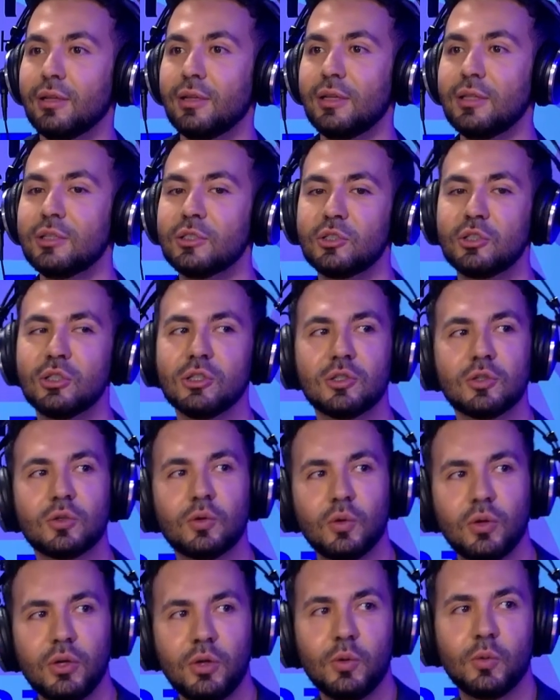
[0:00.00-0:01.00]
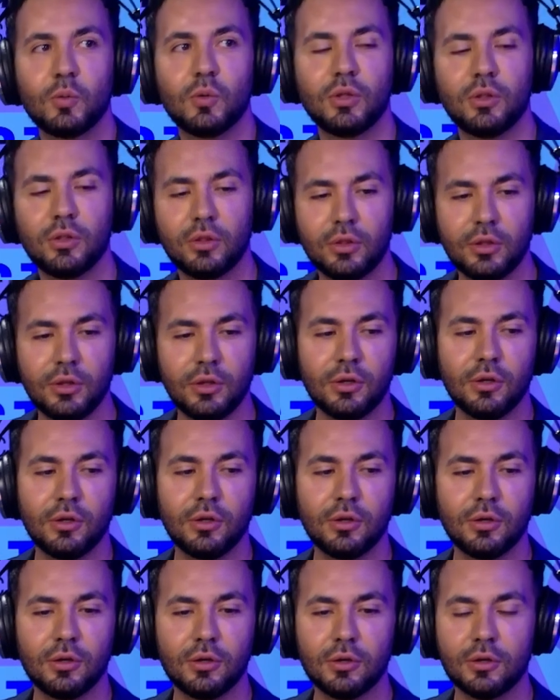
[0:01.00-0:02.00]
It's just going with
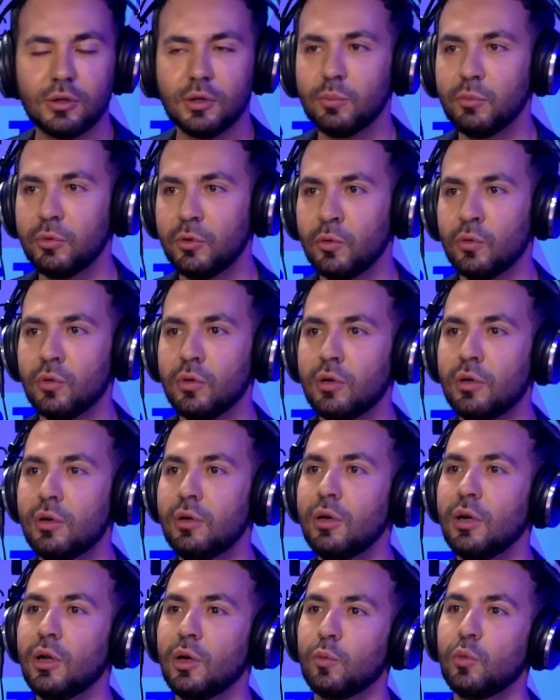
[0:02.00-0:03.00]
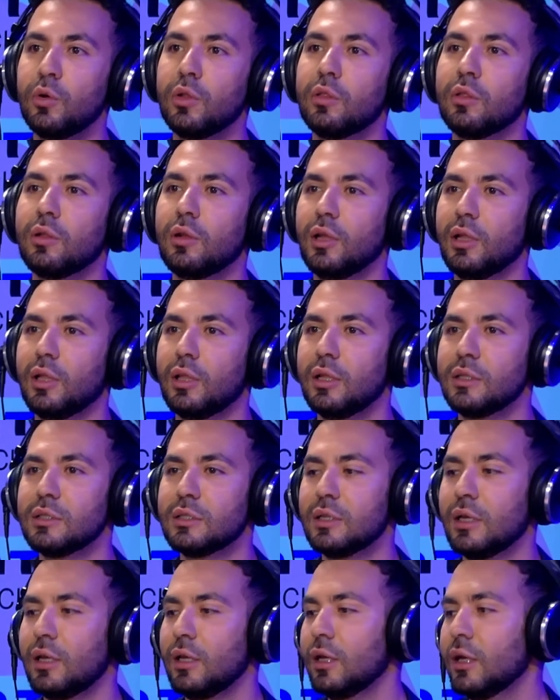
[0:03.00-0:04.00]
the computer, with let's
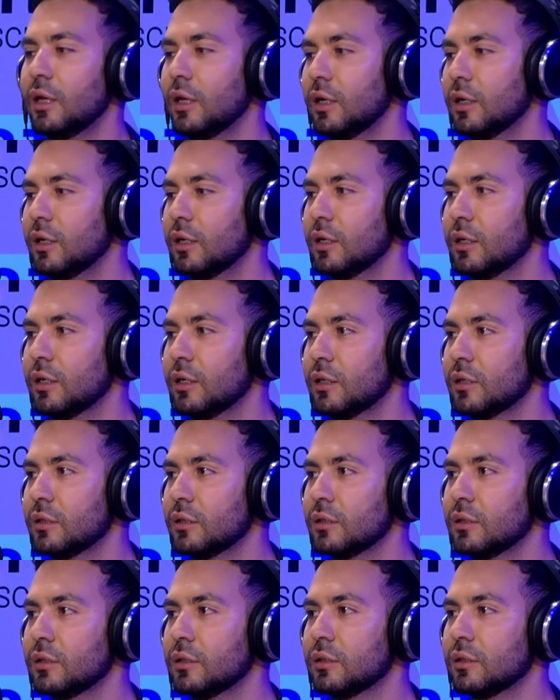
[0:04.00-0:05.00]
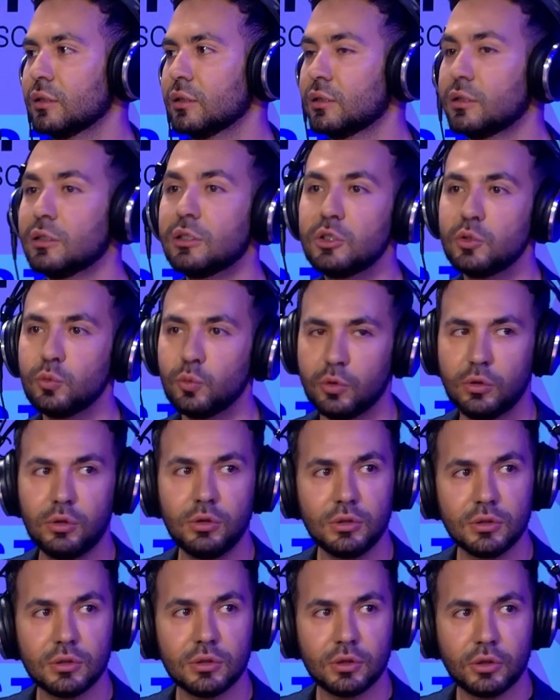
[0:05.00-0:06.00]
say search
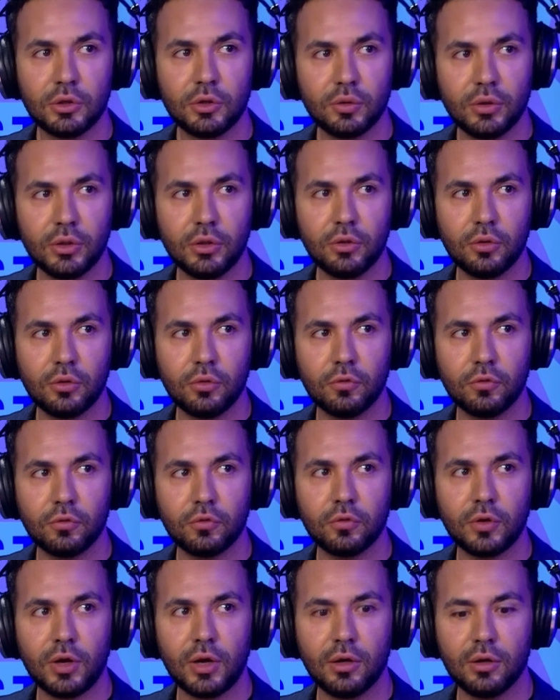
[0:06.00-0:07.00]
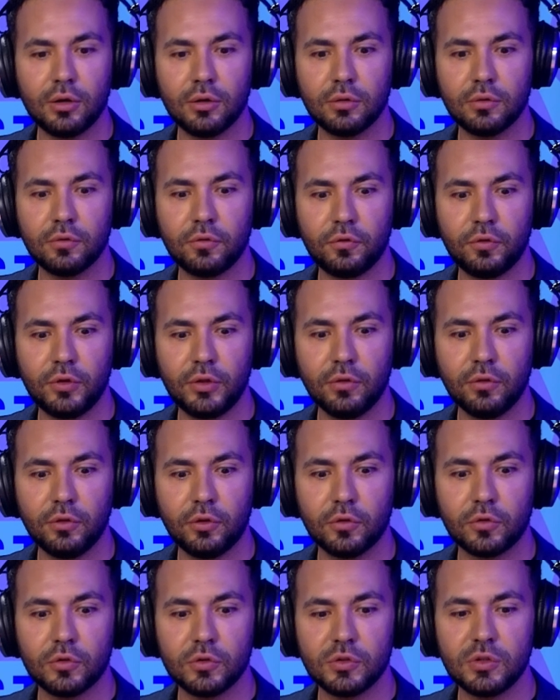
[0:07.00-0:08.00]
words. You need to fill
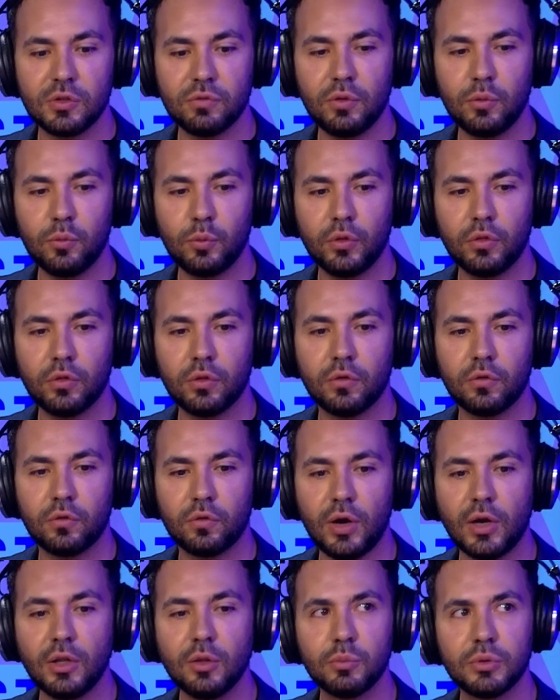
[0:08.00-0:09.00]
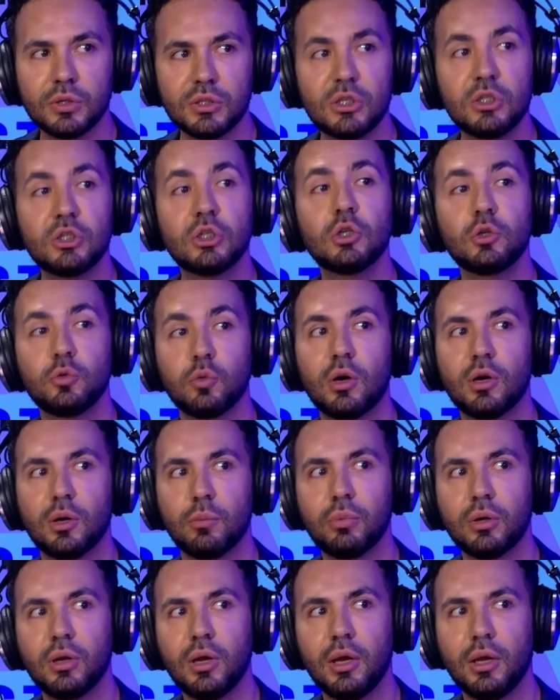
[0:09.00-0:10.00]
your CV with the right position you are
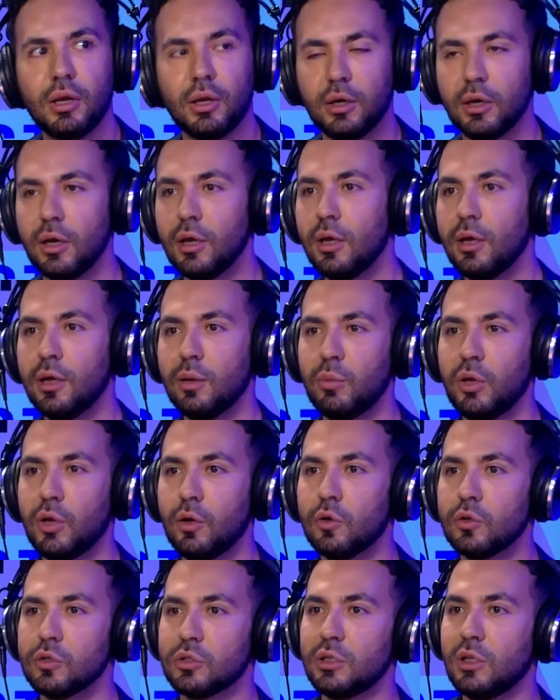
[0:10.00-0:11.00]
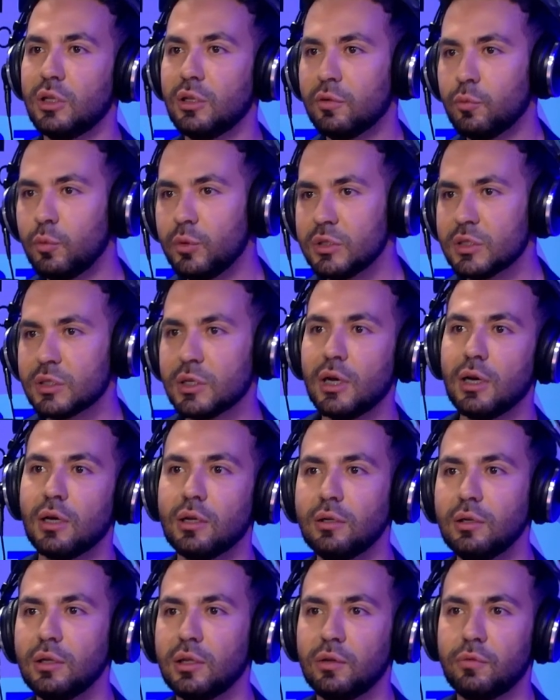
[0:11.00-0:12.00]
applying, because it will
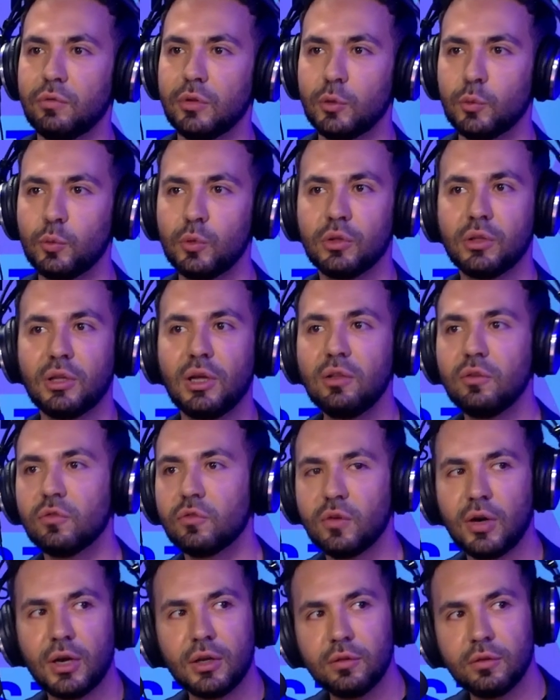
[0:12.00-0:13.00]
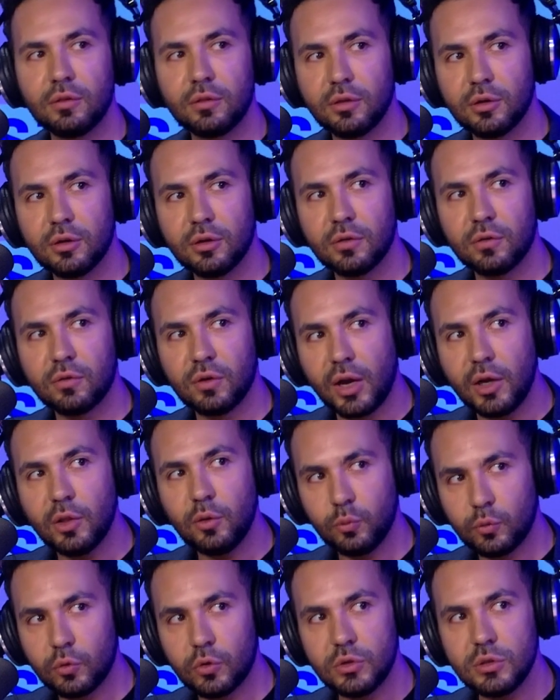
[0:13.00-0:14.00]
scan. If it will not find the right
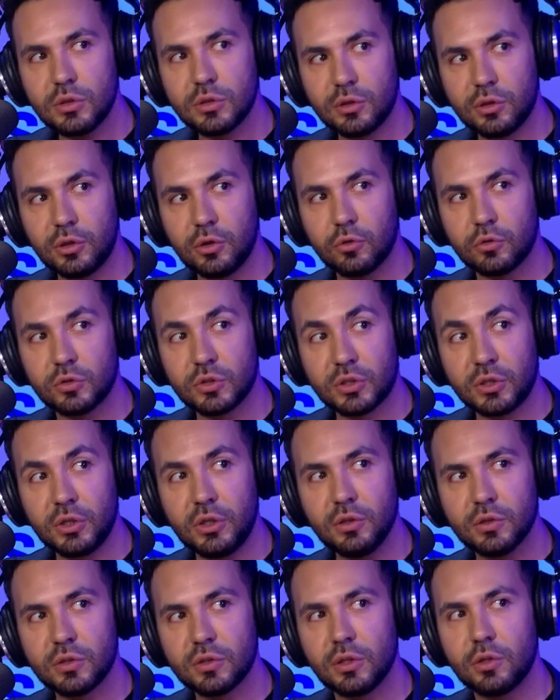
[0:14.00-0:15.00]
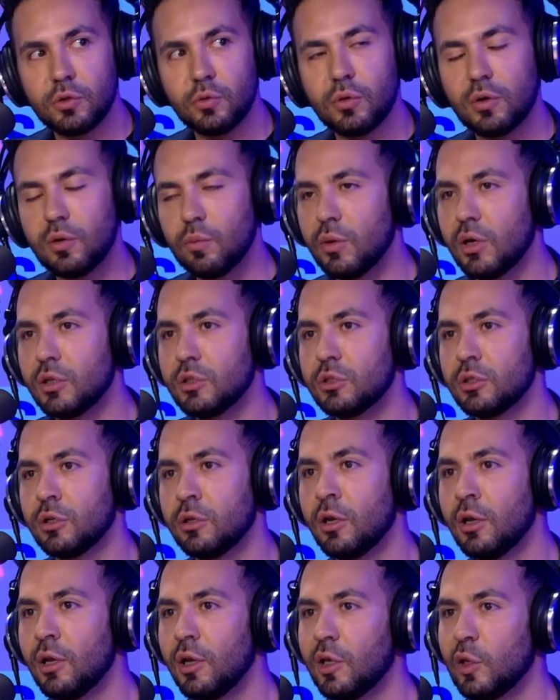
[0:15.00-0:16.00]
words, your skills that you are
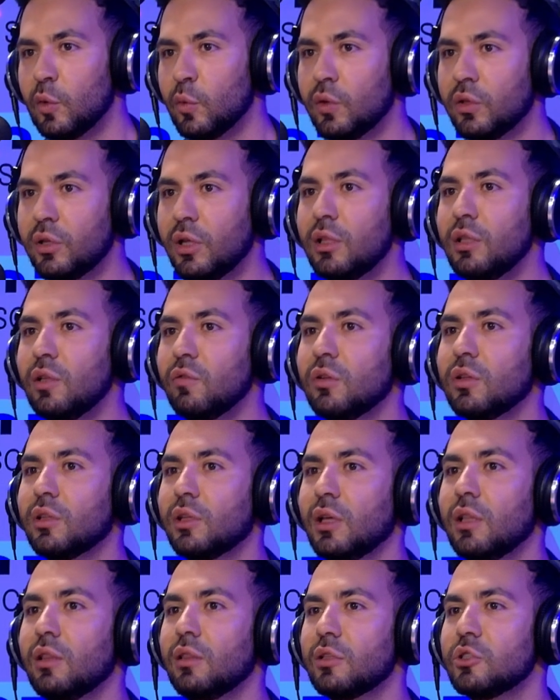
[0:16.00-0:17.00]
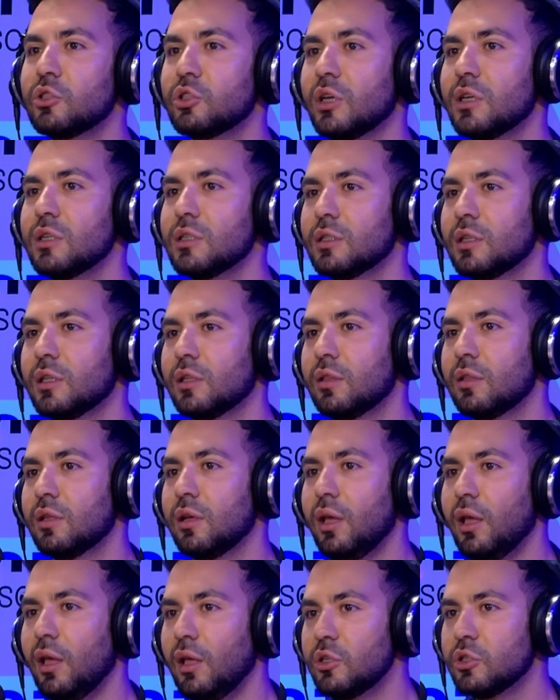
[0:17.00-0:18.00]
matching, you will not even get the chance that
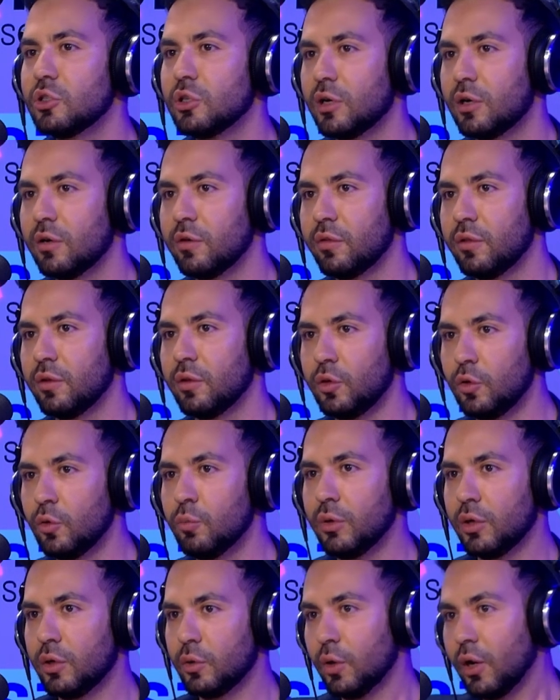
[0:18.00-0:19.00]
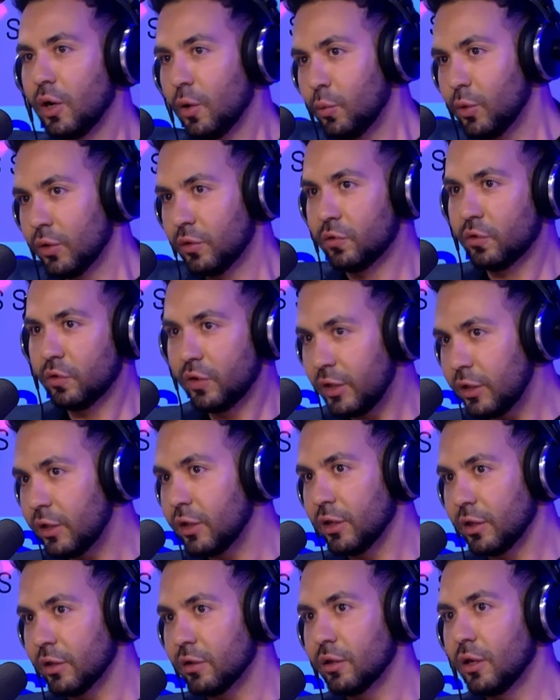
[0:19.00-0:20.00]
the HR, the human, even will read
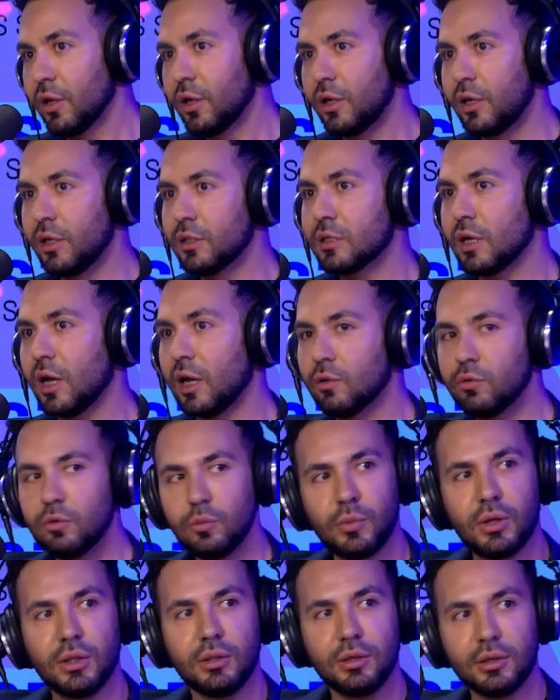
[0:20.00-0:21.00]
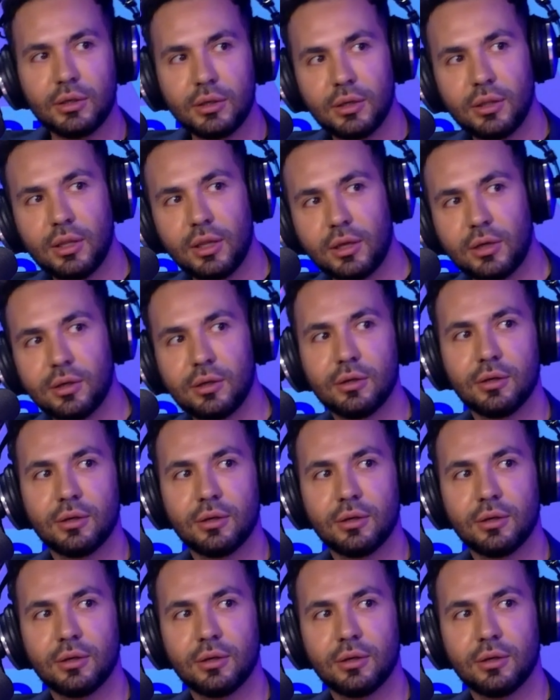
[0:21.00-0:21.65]
it. It's automatically like